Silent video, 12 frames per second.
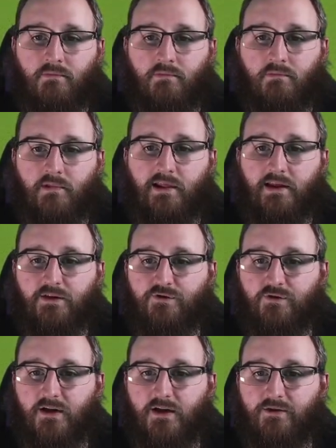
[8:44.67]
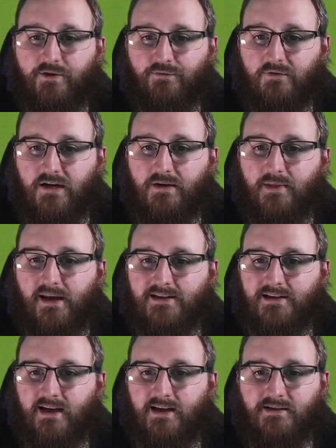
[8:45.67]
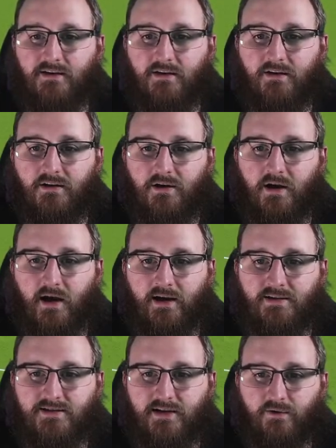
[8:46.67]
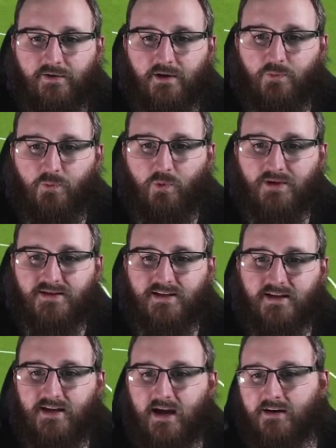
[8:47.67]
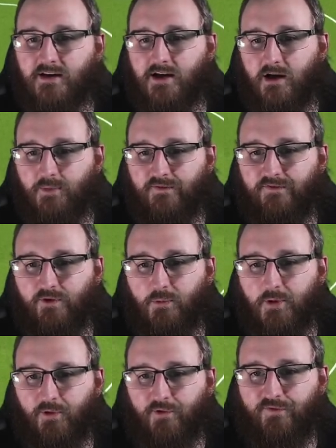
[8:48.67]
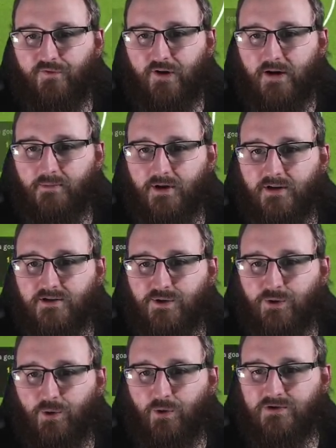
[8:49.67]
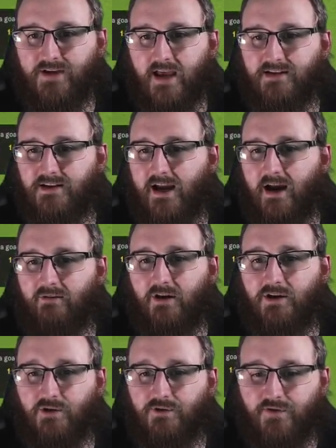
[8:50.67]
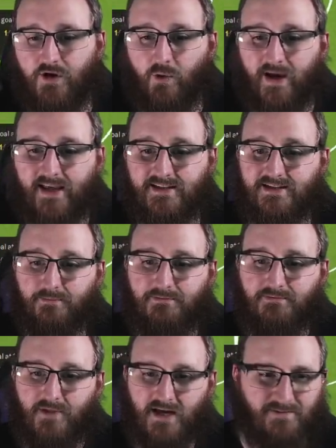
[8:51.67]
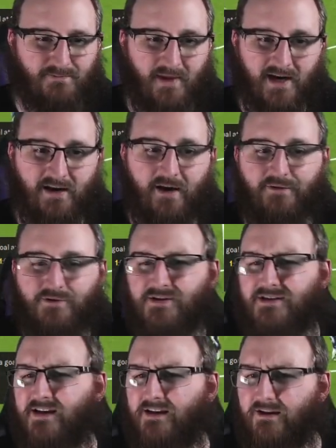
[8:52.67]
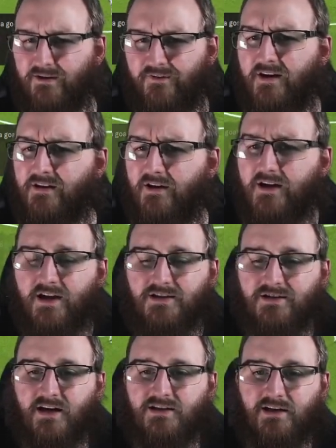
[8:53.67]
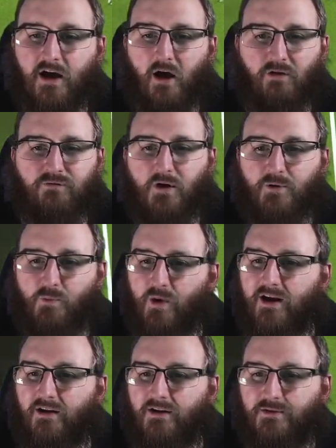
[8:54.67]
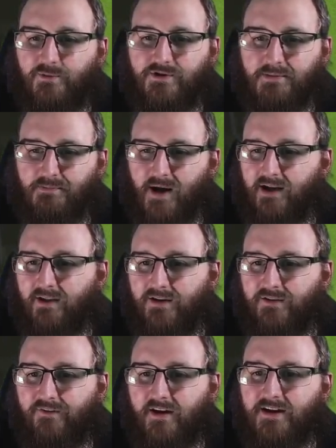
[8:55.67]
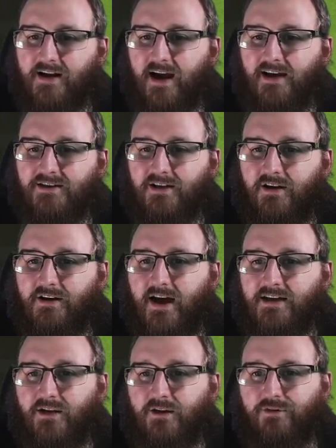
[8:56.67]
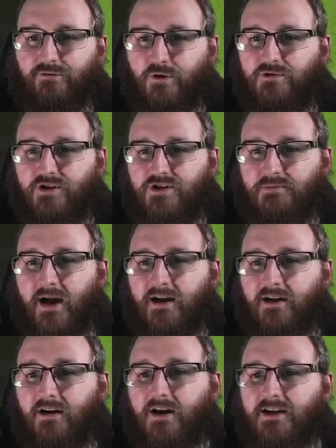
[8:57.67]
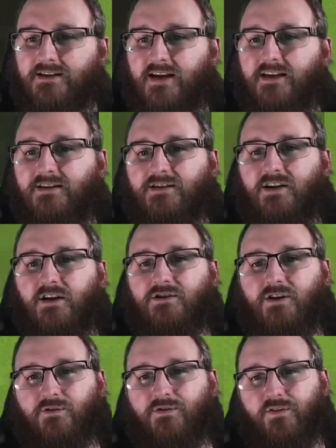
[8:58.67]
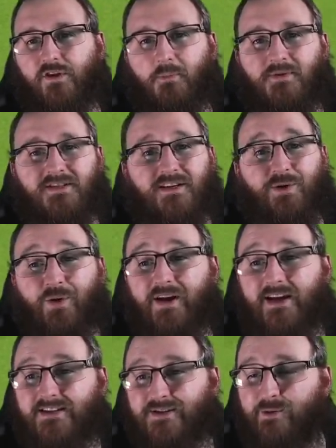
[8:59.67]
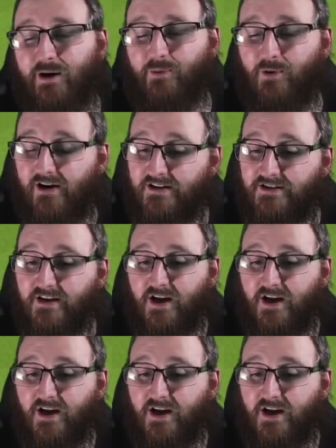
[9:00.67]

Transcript: Literally three minutes later, and Southend once again coming forward with the ball. Freeman to Hawks, edge of the area, goes for goal, hits the hits McAneff. I was going to say the defender. It's actually our right winger was back there defending. Alexander has it through to Shimanga, takes a touch, goes for the opposite corner, hits it well wide.